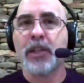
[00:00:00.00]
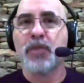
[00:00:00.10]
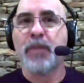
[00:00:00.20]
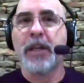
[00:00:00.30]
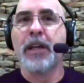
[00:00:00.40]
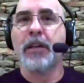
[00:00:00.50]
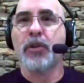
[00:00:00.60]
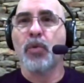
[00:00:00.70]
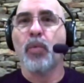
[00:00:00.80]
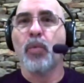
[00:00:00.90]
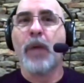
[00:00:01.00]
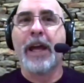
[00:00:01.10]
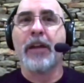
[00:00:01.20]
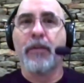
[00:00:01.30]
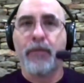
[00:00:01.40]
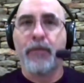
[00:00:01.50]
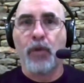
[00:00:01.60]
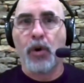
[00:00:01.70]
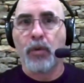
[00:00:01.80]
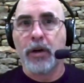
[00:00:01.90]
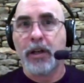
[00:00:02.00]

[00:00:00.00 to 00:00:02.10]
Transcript: as being the way forward.